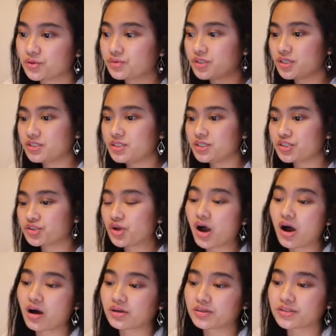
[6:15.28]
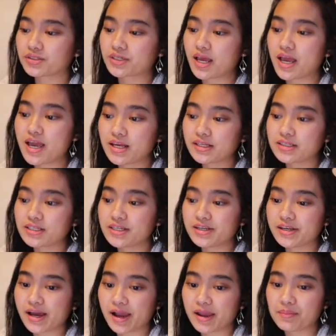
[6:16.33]
this is cost
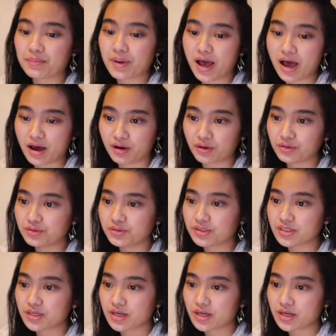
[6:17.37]
89 pounds,